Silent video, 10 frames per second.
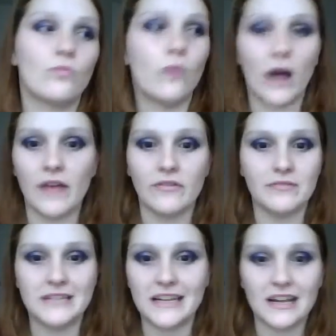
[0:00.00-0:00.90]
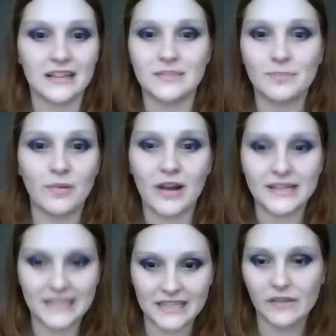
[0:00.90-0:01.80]
whatever ridiculous price
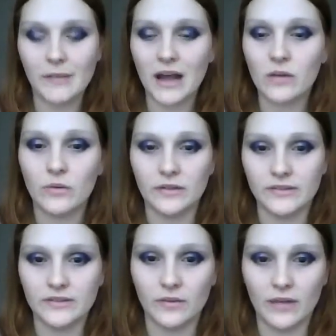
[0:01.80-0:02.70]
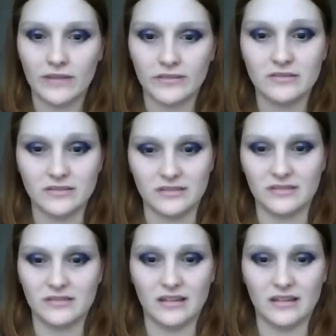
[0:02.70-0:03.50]
it is for the MAC ones or whatever, because